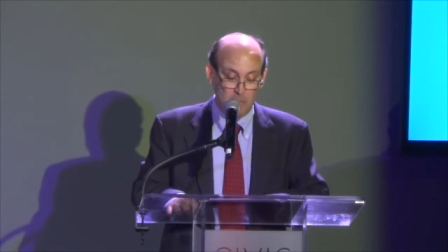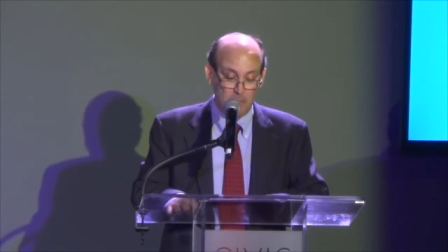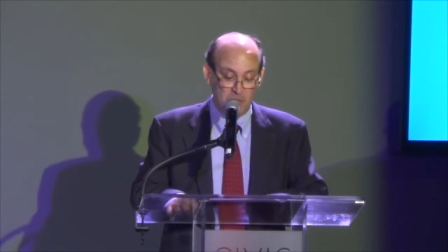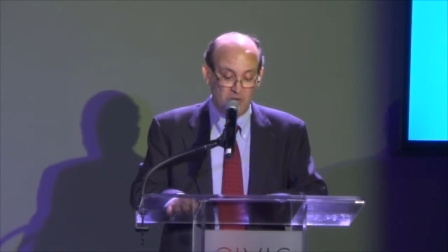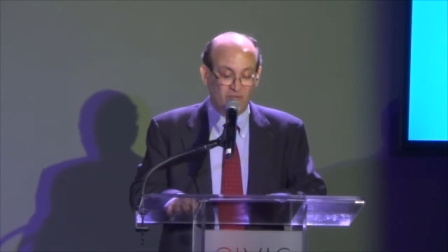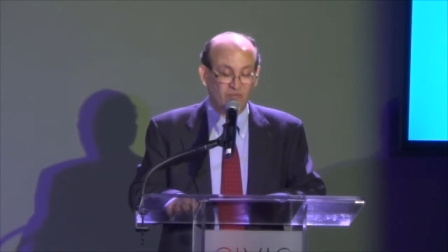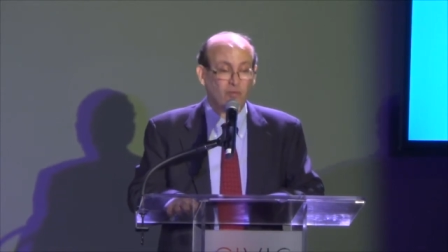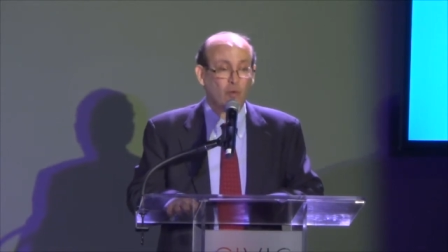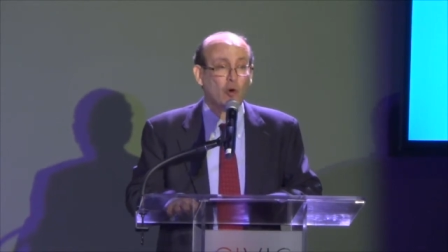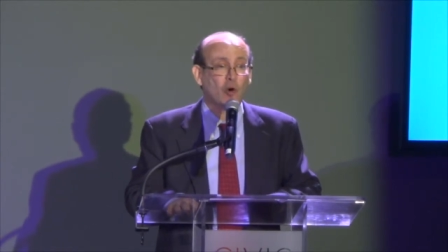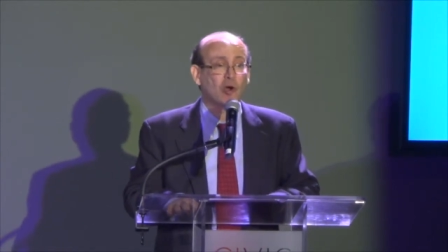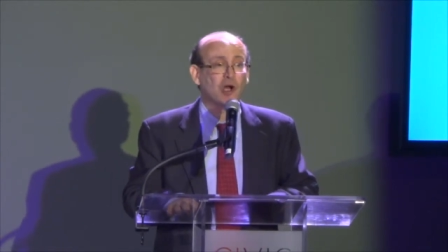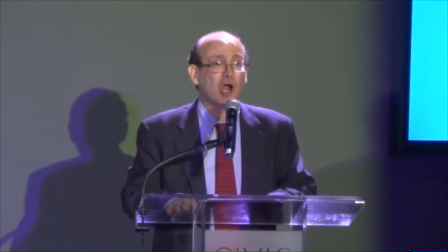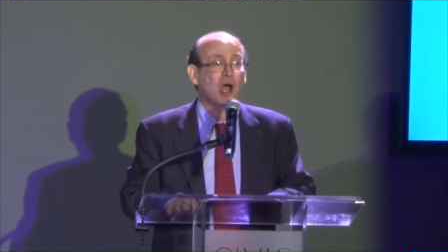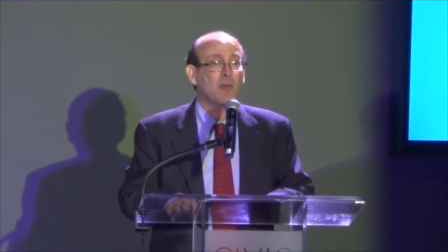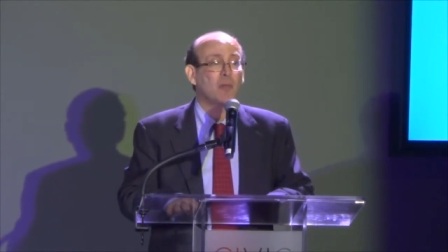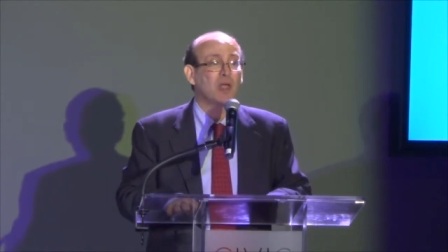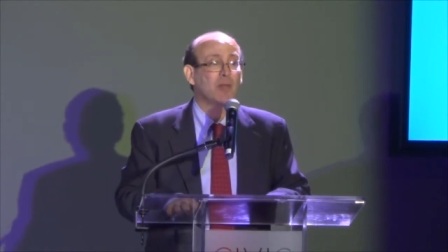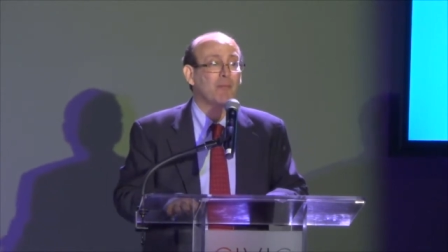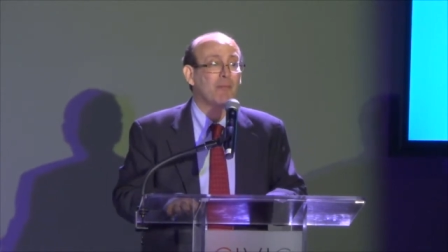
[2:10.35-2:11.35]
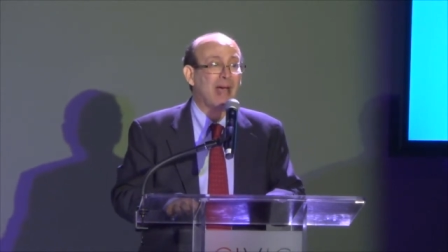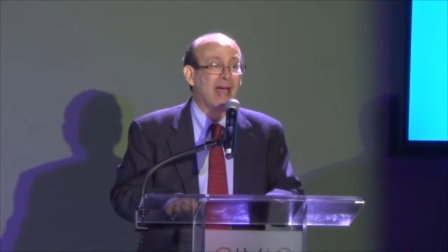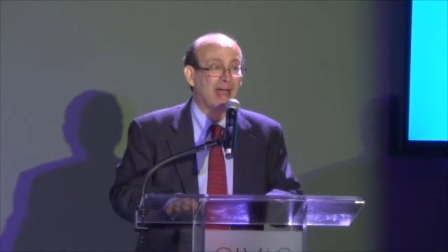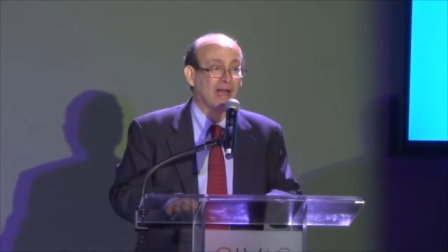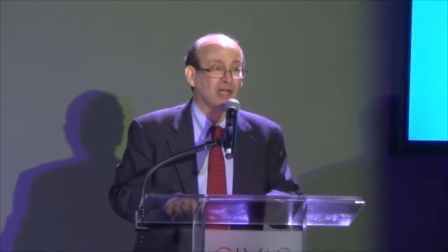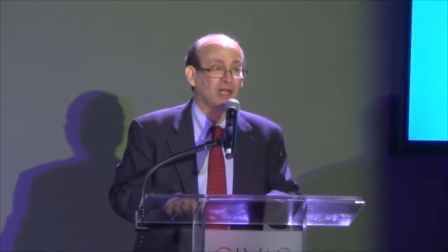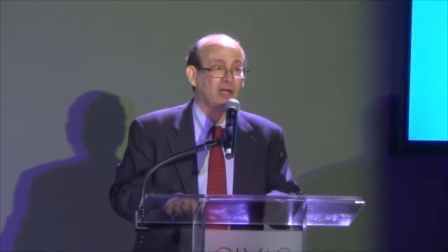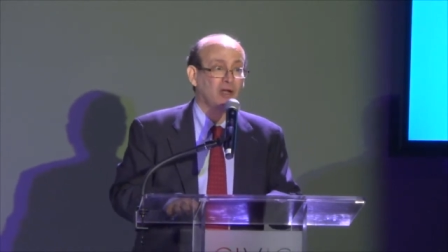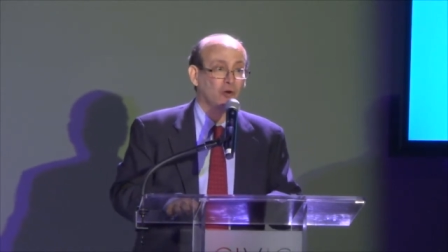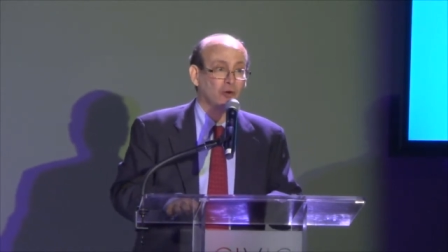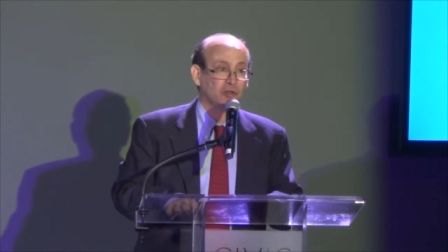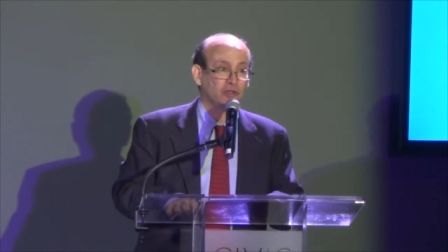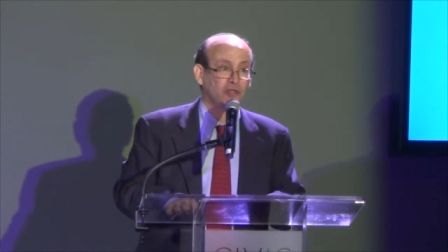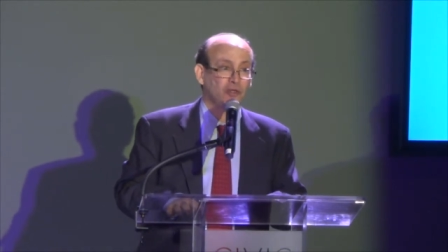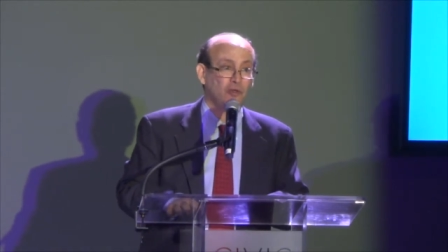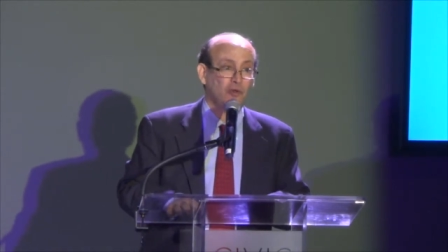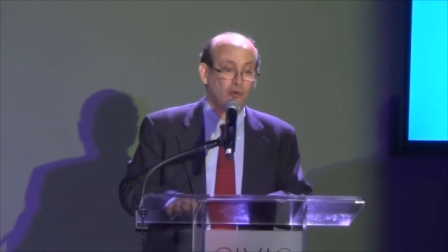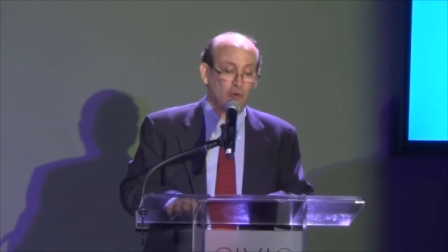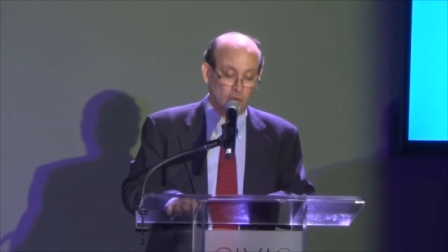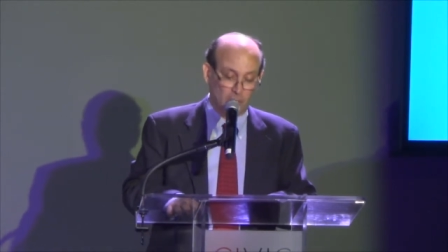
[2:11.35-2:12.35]
Before coming back here
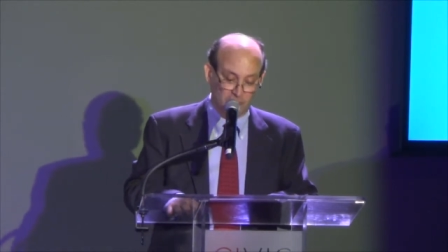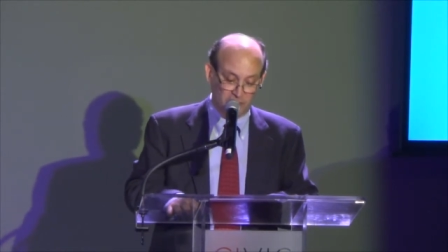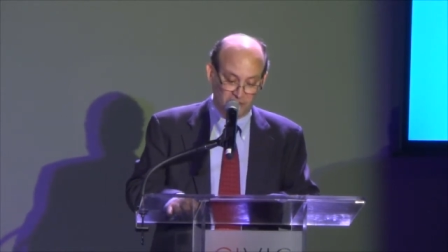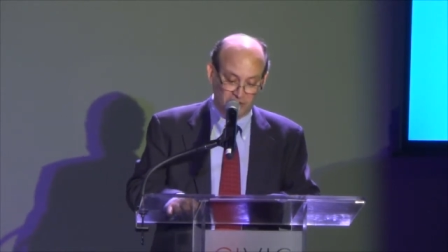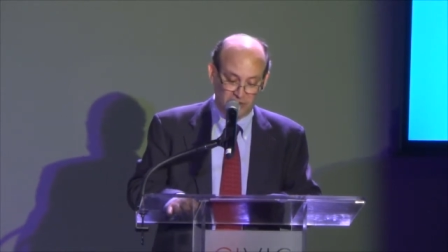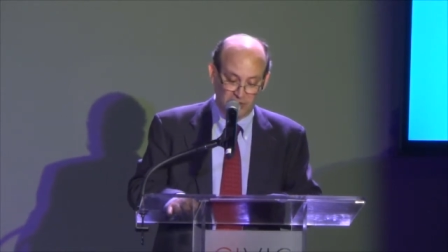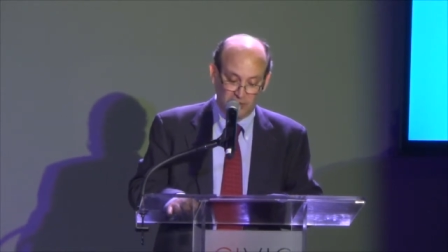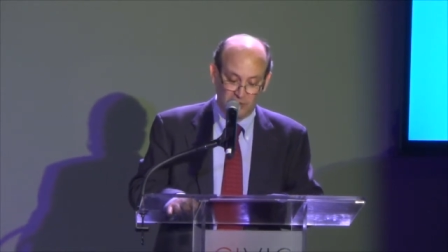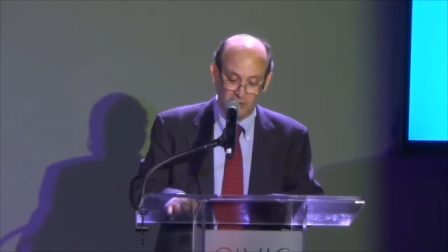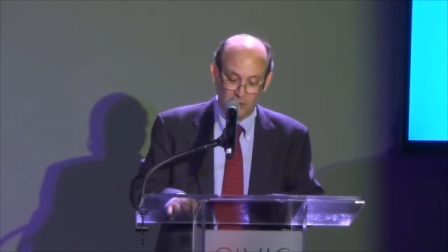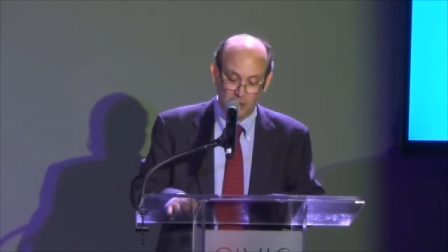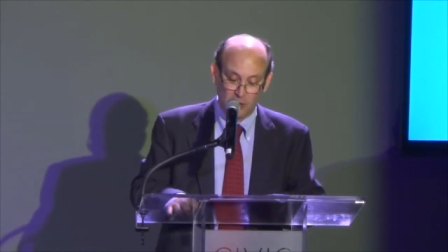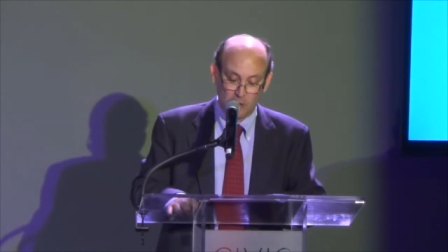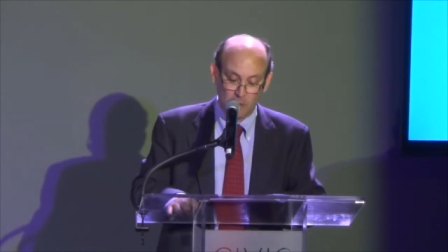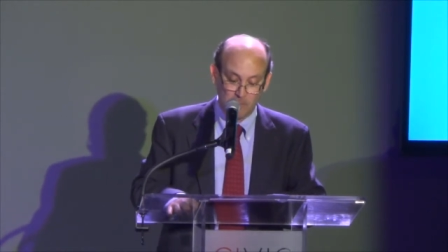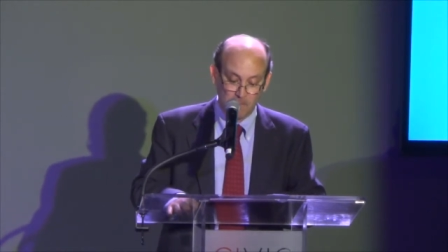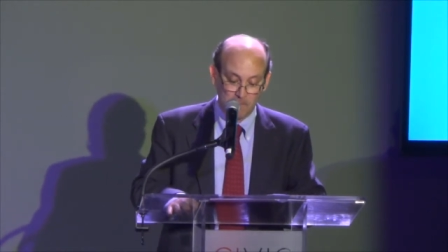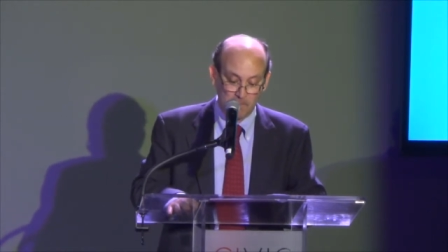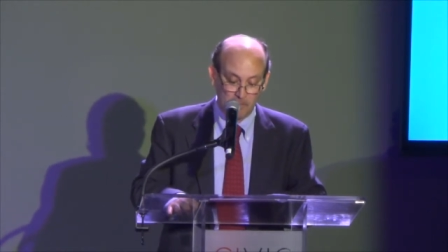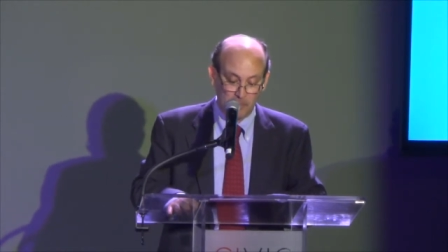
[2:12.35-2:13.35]
to New York City, though,